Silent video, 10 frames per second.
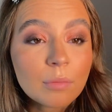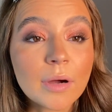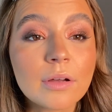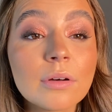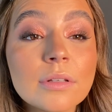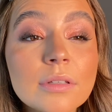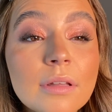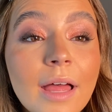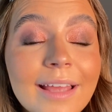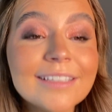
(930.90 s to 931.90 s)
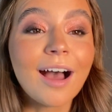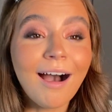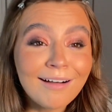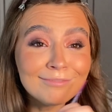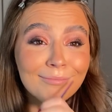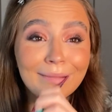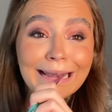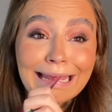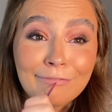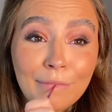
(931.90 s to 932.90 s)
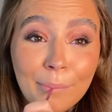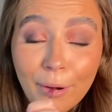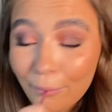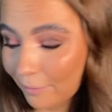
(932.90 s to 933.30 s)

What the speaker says: my god, that is unbelievable.